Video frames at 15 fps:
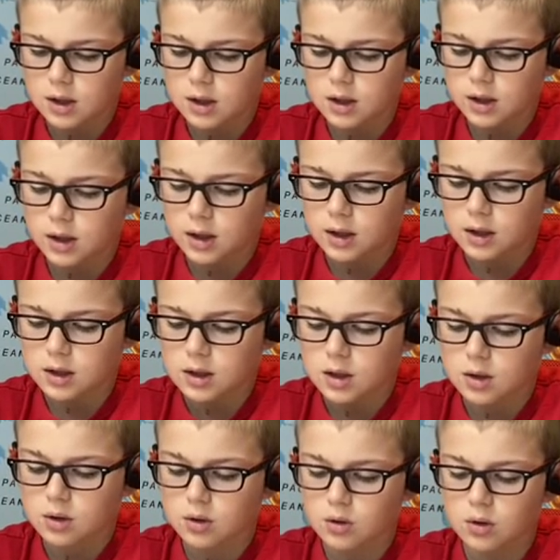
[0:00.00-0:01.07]
light
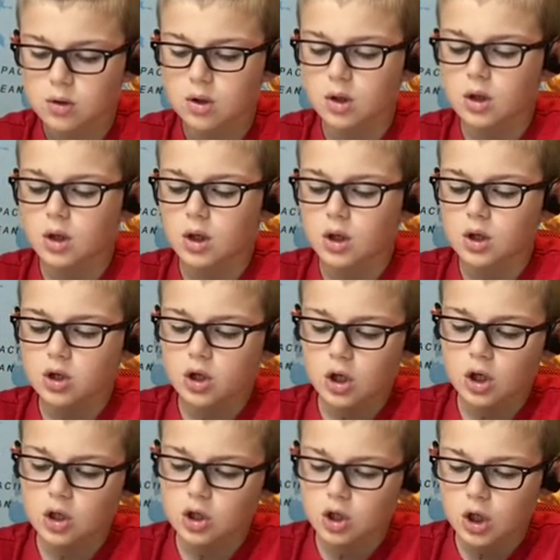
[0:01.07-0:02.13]
could
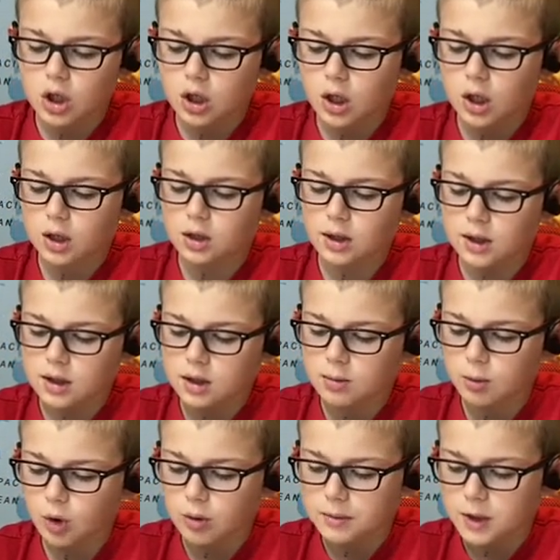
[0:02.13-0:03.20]
change in at any
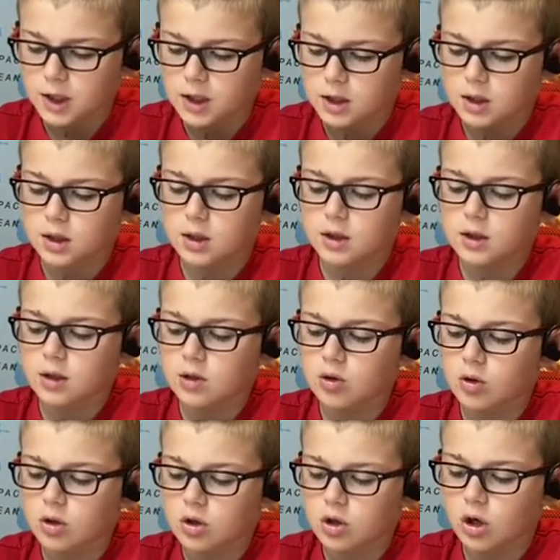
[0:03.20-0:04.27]
moment. He needed to
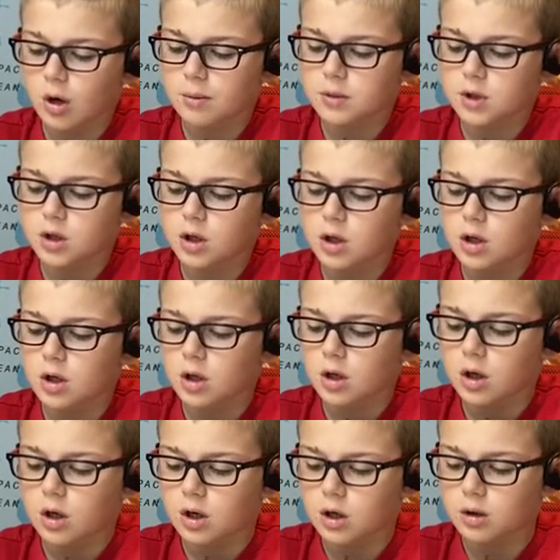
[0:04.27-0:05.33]
adopt
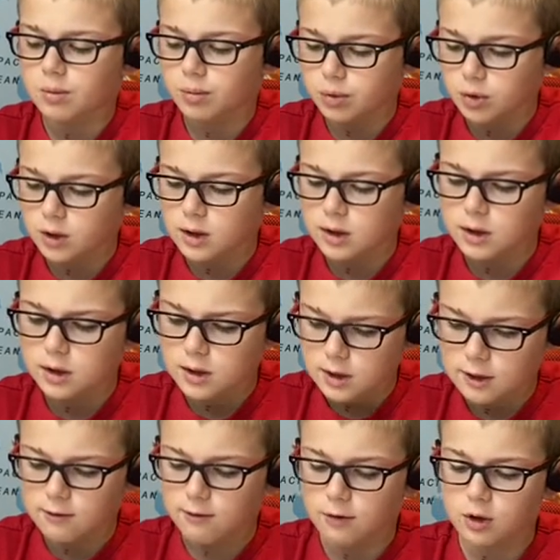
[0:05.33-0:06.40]
a completely
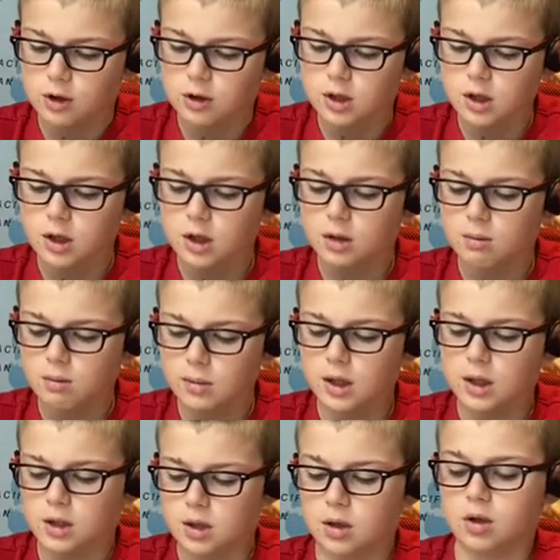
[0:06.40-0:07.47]
different
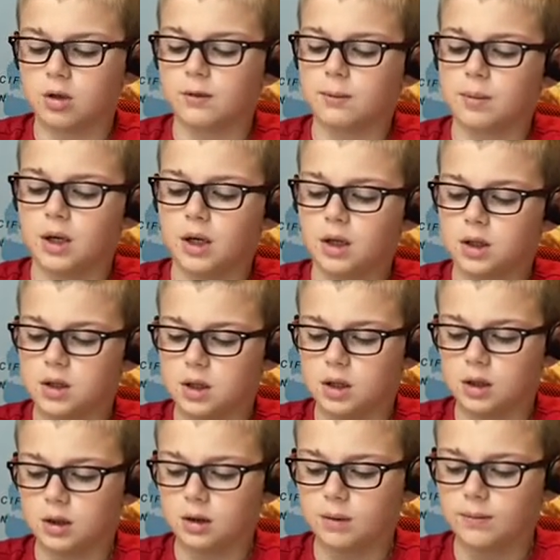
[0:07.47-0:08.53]
method of painting.